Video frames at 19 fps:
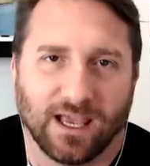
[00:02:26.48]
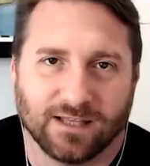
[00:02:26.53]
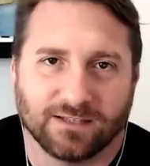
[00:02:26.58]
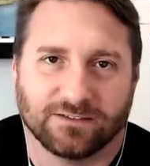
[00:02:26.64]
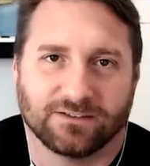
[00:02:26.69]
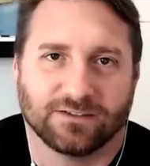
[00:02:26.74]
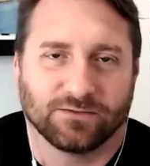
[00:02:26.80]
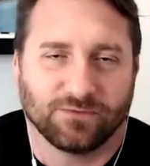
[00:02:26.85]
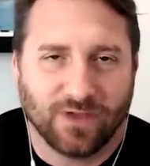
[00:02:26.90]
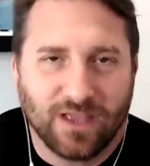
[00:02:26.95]

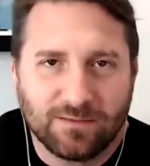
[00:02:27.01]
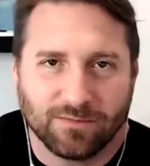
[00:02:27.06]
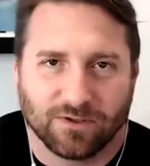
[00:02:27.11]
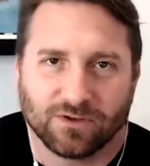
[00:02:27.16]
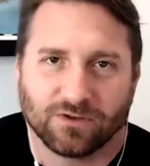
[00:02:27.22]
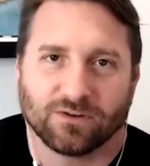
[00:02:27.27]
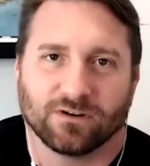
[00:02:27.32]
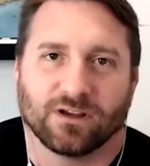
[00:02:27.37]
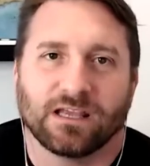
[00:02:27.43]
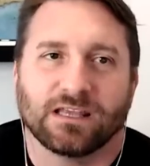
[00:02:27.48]
and
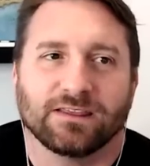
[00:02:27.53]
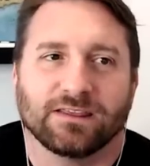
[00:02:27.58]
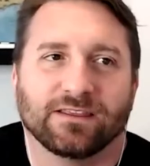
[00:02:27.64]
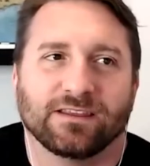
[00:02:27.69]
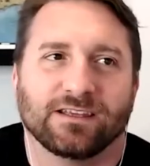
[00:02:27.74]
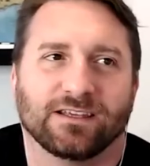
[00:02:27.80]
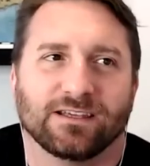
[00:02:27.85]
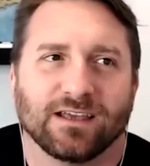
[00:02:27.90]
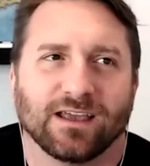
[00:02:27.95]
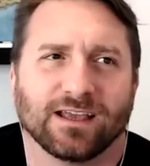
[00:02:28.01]
defaming her in
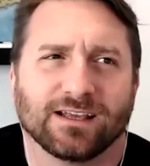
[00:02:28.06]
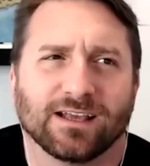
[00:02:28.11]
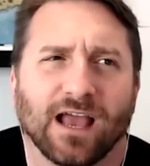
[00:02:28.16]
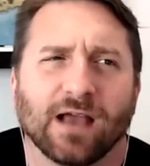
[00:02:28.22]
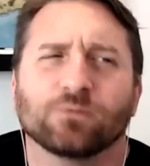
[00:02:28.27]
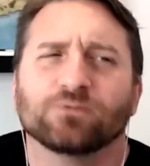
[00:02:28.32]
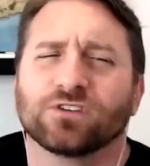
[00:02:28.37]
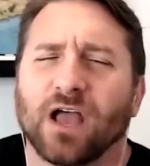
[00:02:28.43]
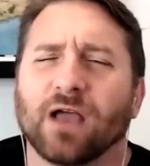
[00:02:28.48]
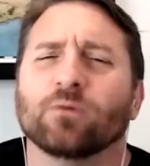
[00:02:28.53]
the I
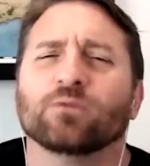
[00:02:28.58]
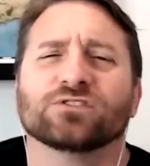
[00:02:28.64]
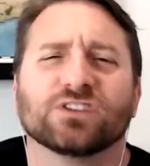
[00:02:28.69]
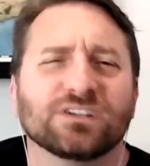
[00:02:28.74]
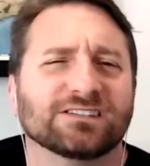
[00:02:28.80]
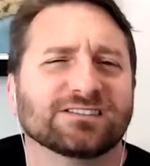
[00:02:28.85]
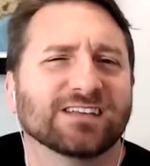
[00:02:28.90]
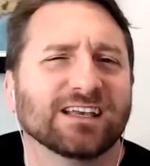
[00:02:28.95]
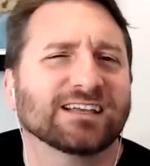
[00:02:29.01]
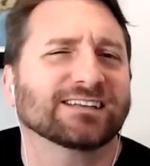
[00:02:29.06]
was I was
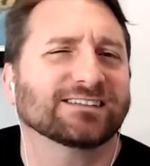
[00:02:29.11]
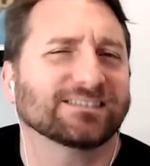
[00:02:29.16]
going to say